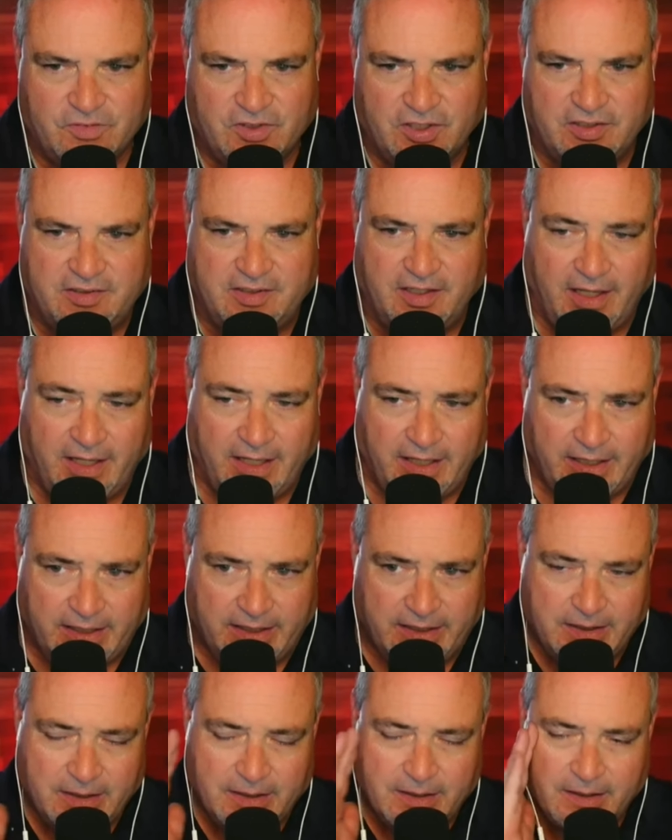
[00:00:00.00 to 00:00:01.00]

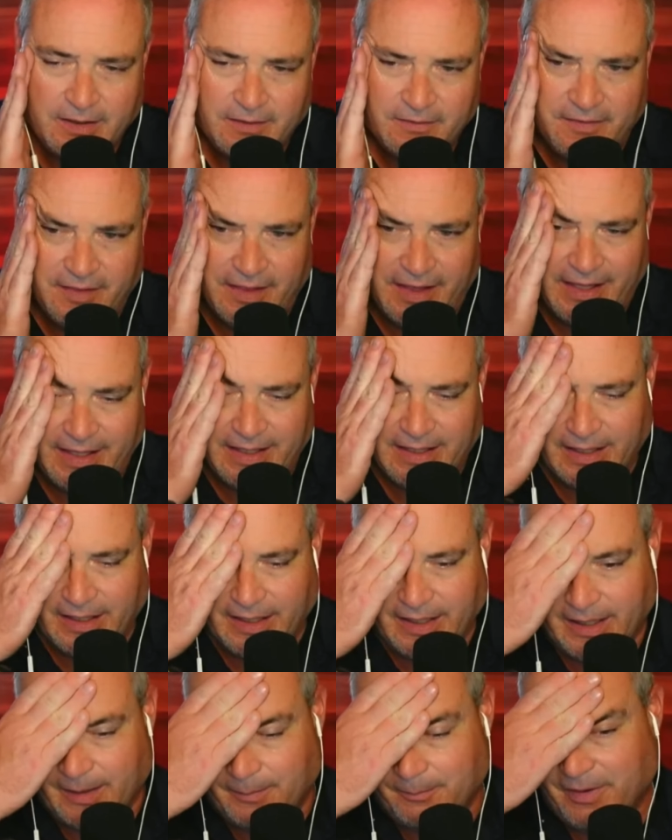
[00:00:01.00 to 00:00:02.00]
today that
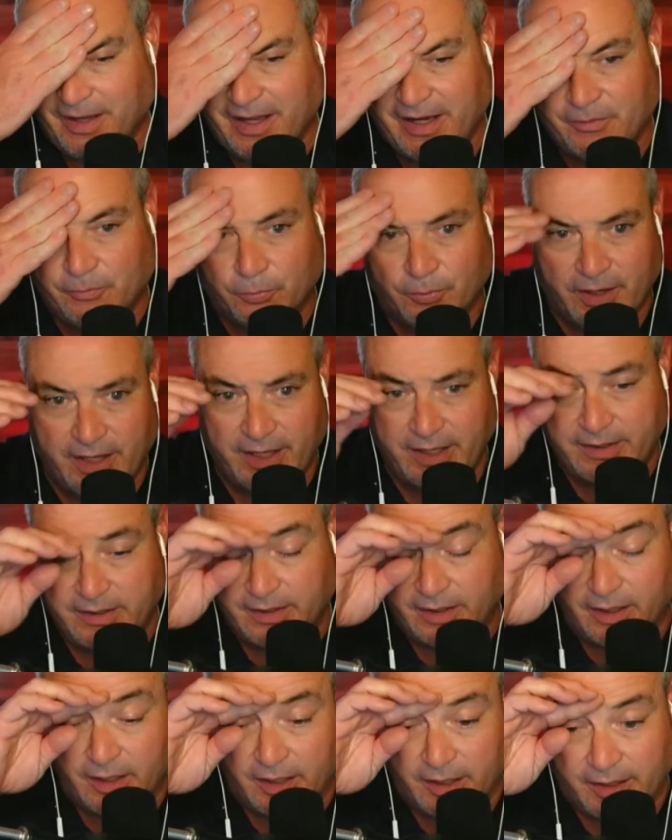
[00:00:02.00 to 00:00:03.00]
I
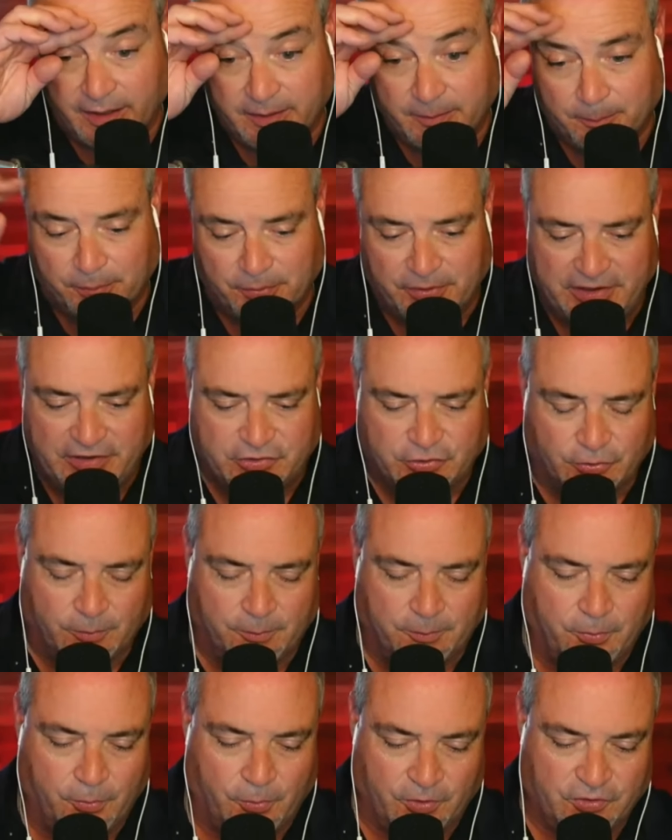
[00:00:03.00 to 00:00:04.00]
read on Bleacher
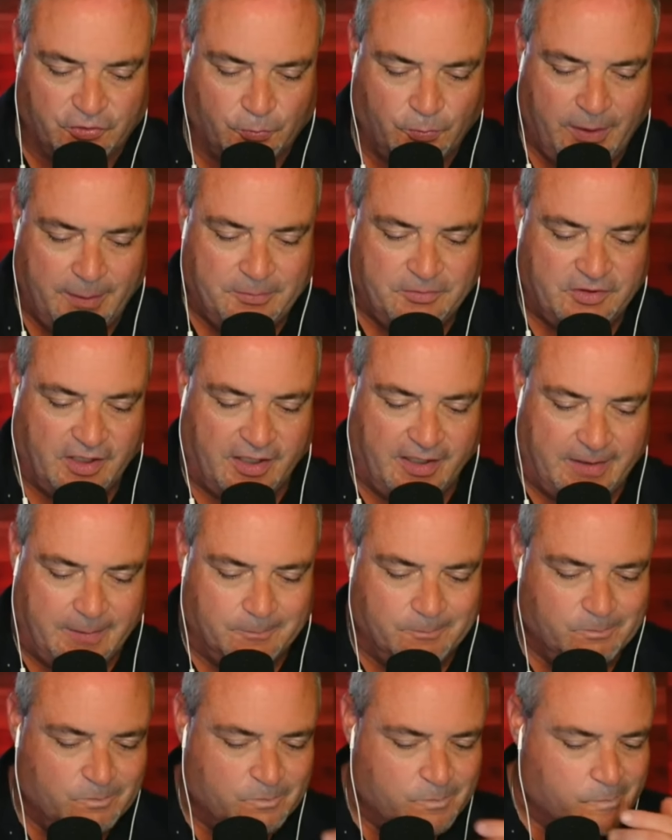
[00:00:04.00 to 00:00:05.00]
Report's website.